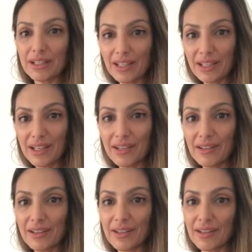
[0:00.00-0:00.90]

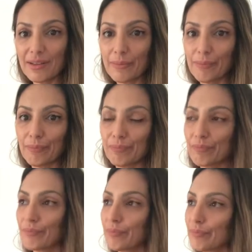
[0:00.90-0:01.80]
Delina.
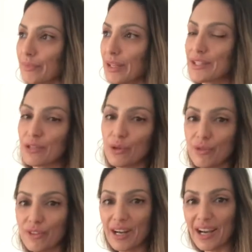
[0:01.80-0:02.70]
Is it
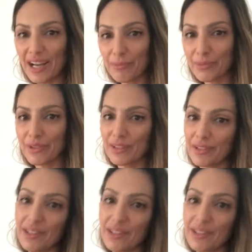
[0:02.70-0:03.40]
overhyped?